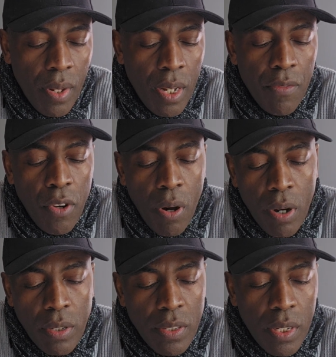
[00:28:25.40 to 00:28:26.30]
if your
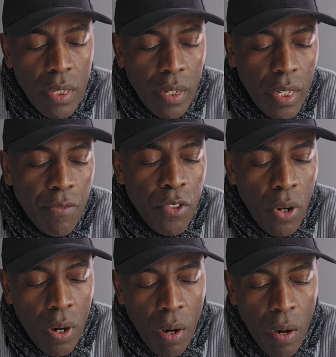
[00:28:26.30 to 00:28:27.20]
heart does not con- if
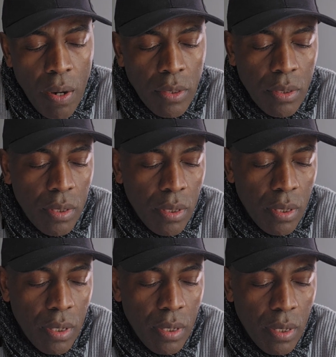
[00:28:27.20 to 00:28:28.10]
your heart
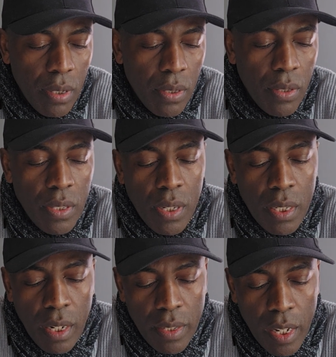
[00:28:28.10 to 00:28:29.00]
does not
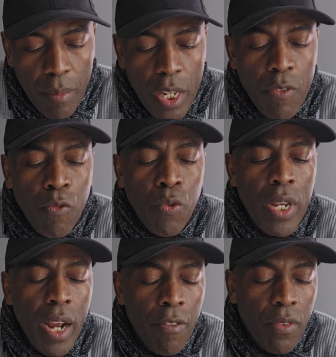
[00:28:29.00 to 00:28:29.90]
condemn, if
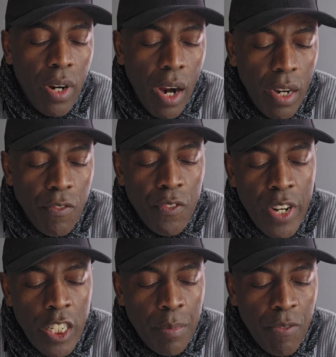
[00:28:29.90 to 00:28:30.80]
we have
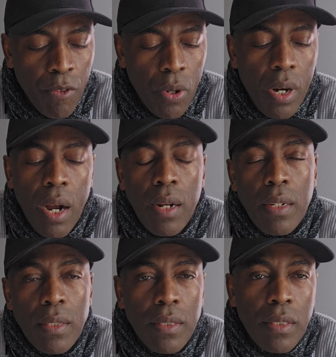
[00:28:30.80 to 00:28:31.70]
confidence before God,
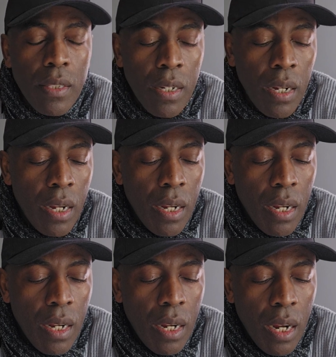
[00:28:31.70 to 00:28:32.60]

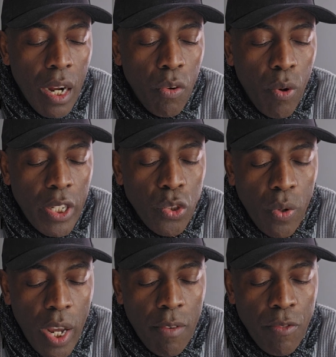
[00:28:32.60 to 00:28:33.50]
and
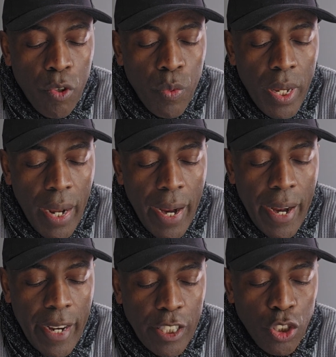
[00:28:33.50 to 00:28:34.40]
whatsoever we
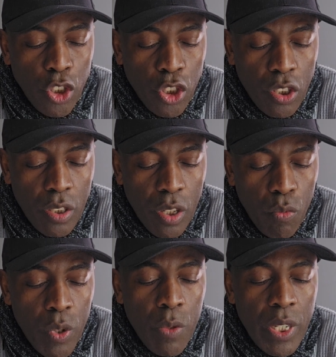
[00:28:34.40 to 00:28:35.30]
ask,
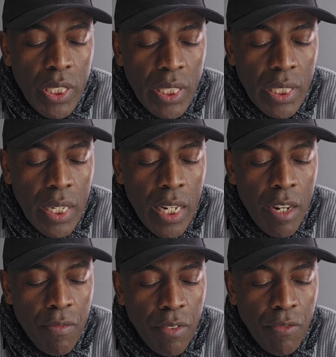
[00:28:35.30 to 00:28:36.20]
we
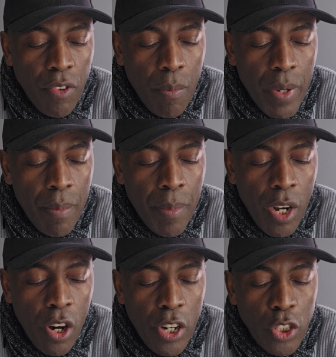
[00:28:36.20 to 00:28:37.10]
receive from him
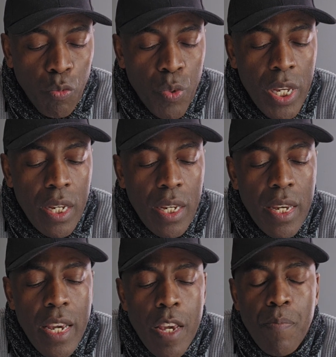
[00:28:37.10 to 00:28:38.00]
because we
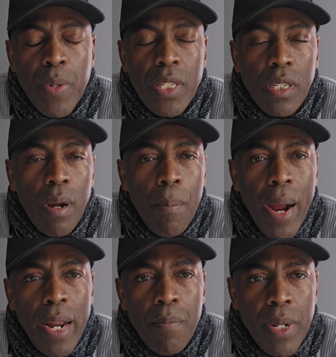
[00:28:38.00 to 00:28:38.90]
keep his
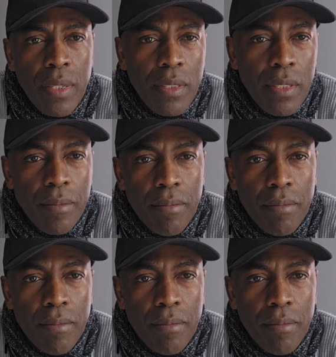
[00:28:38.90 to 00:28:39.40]
commandment